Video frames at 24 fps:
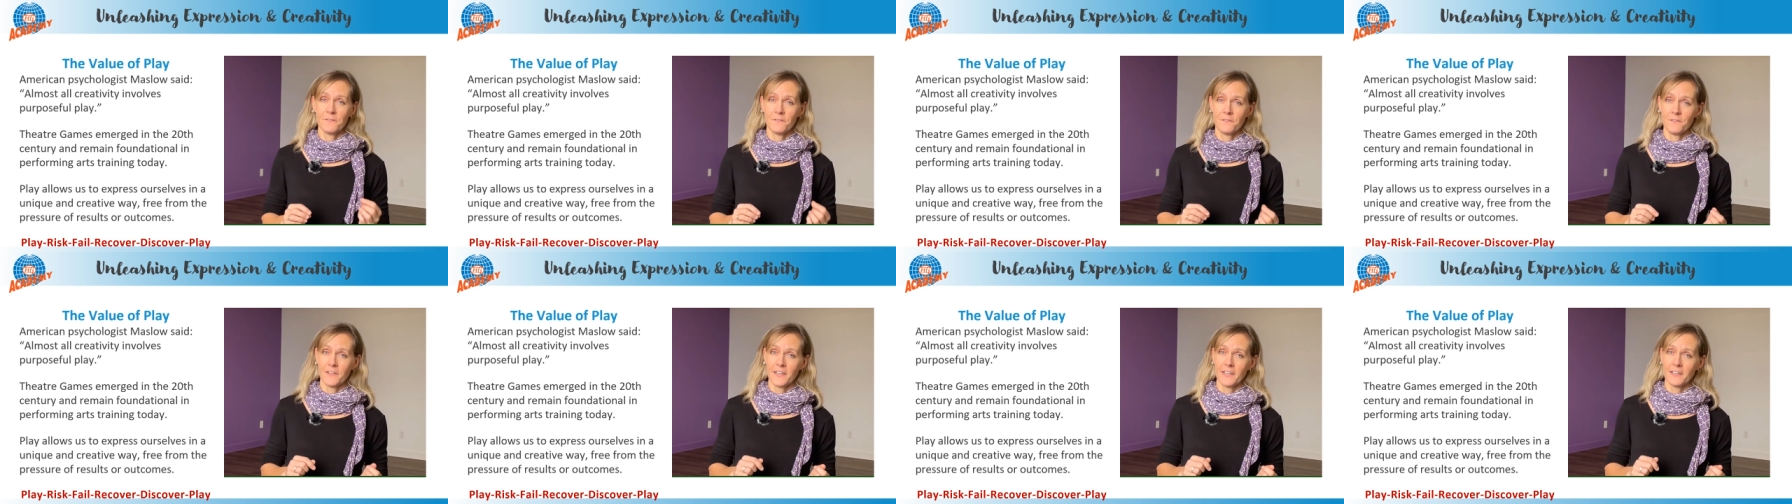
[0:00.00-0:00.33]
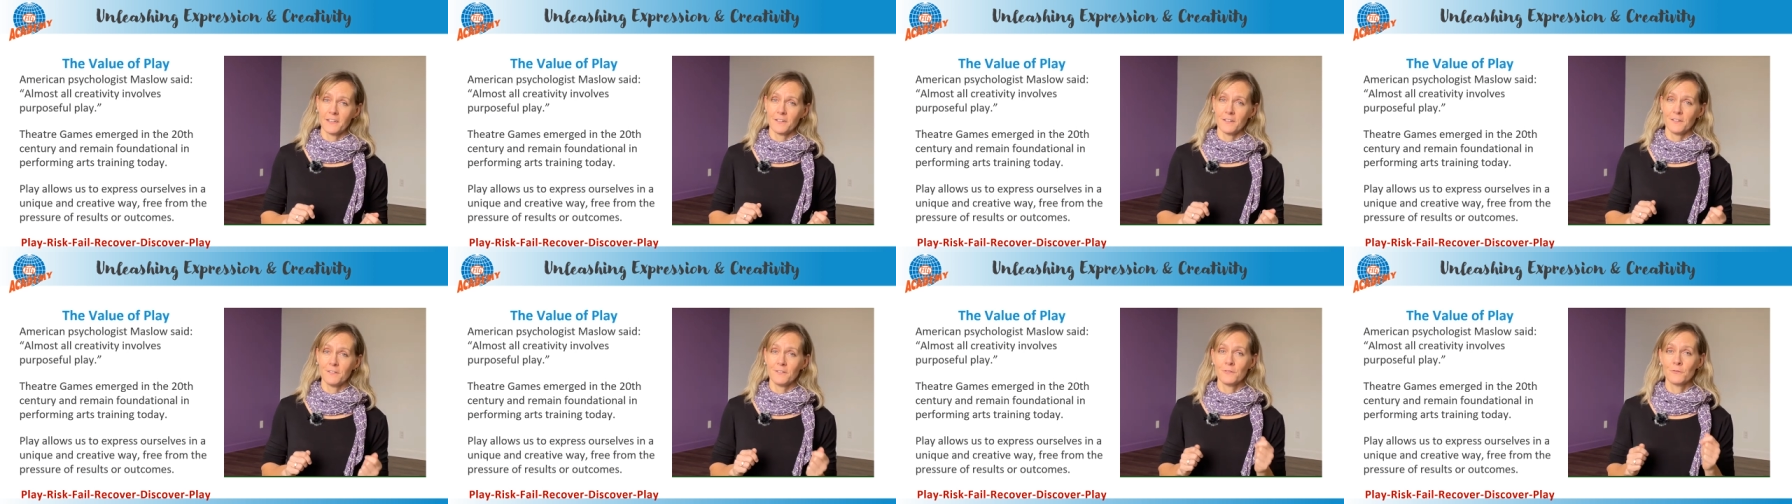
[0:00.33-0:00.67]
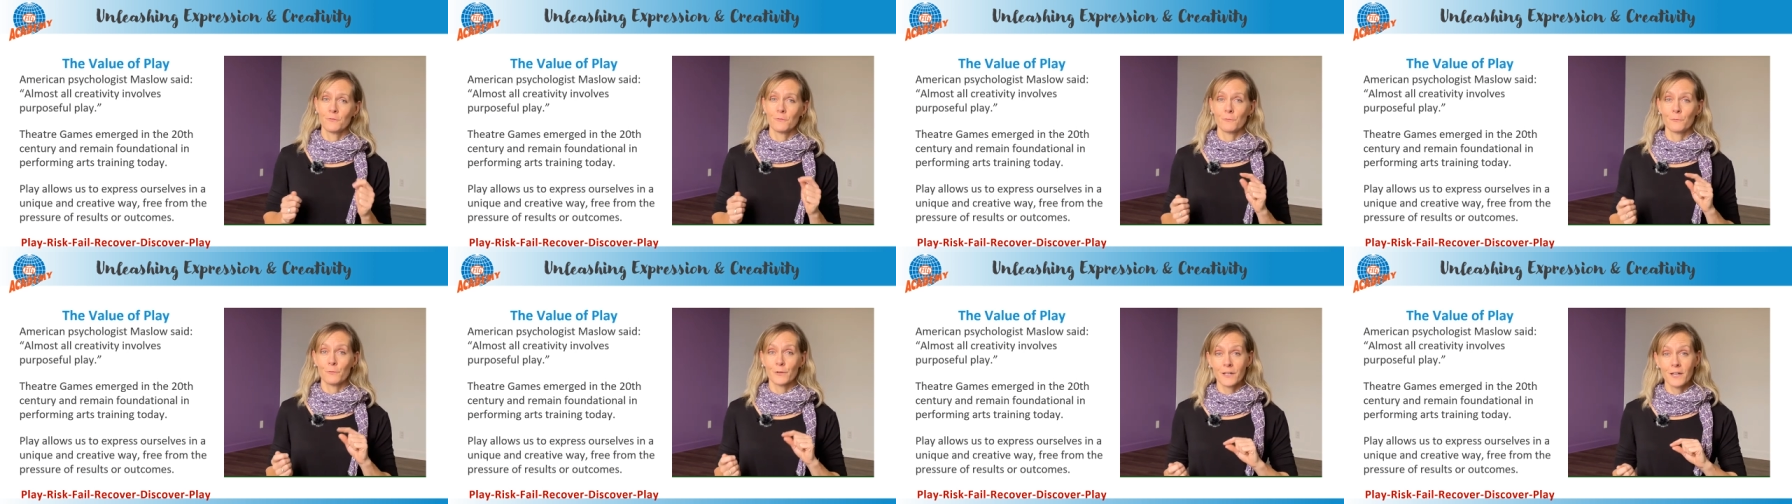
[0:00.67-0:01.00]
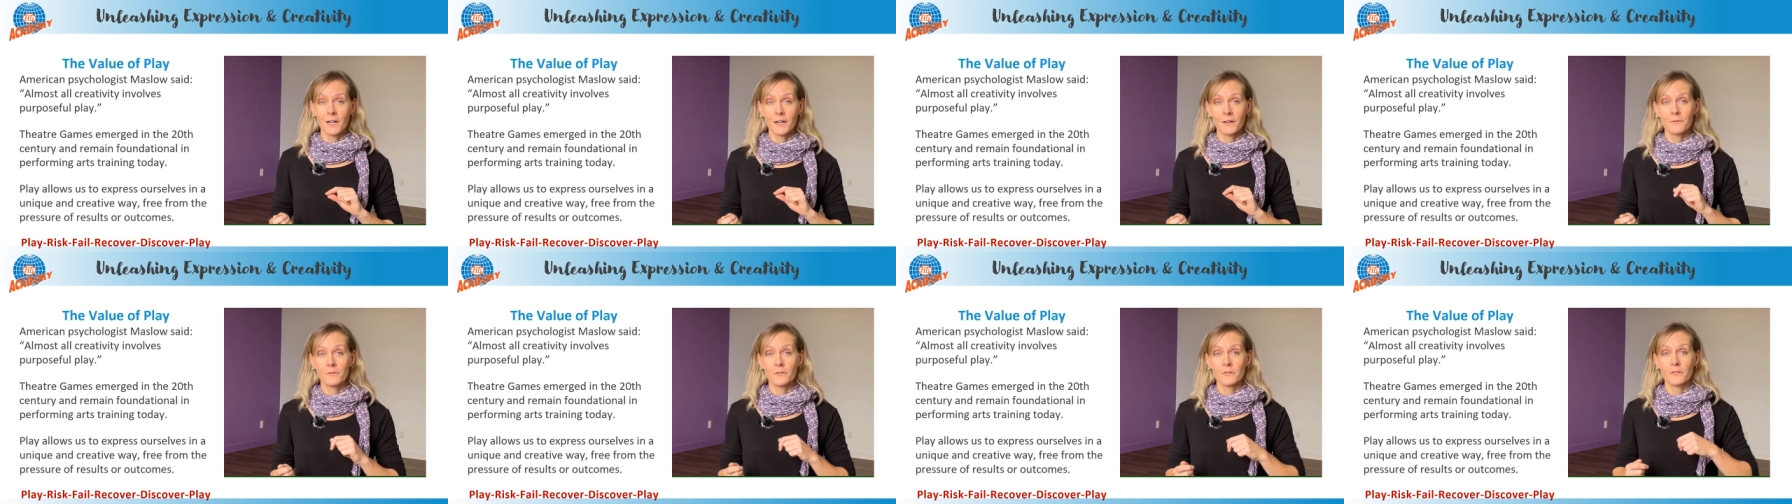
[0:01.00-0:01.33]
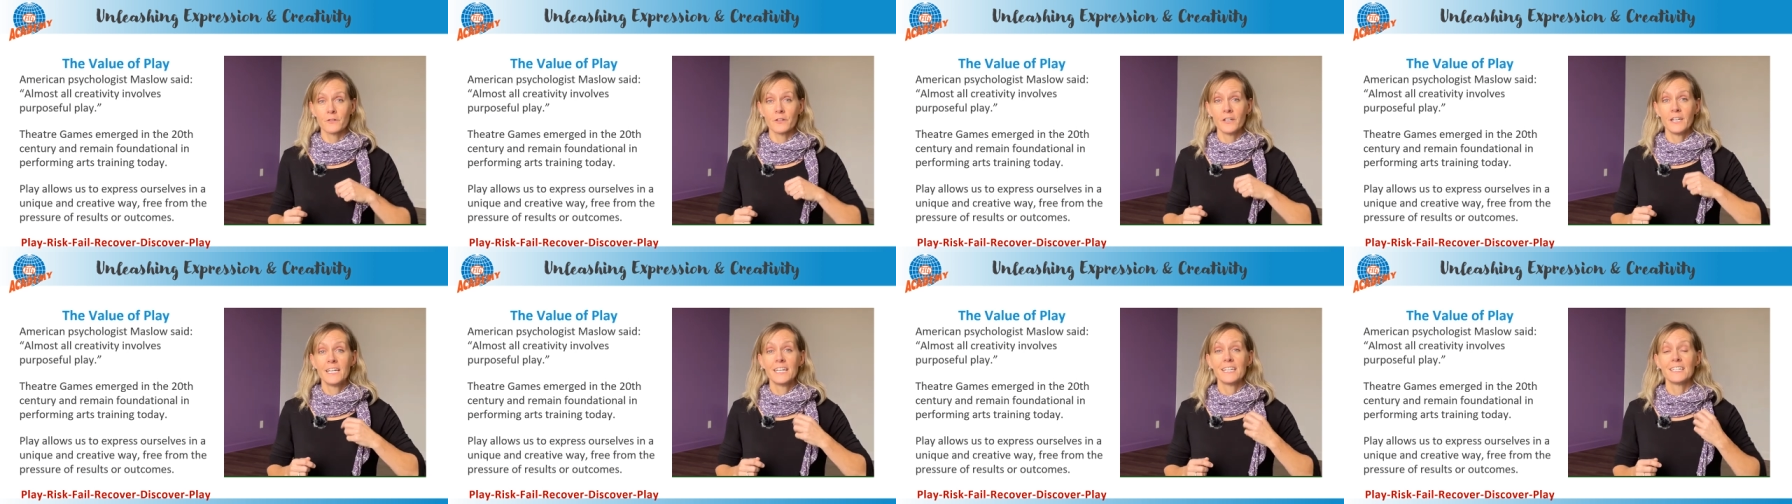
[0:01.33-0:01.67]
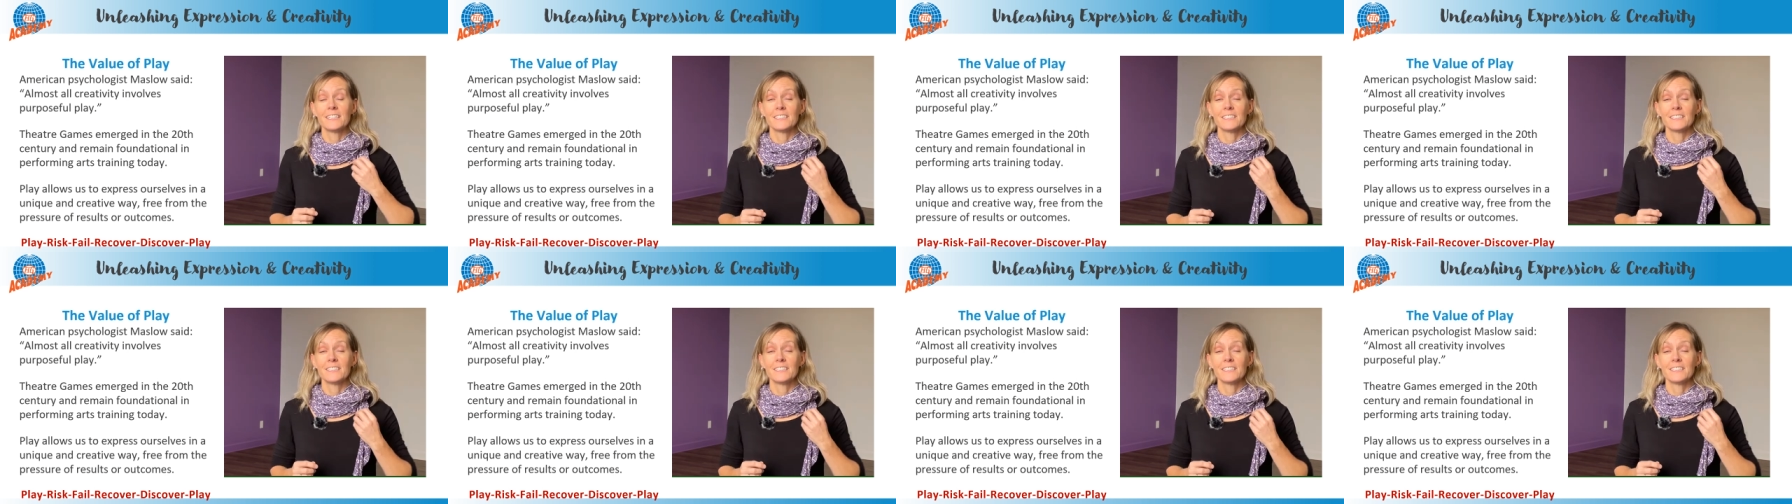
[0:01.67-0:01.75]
fail, recover,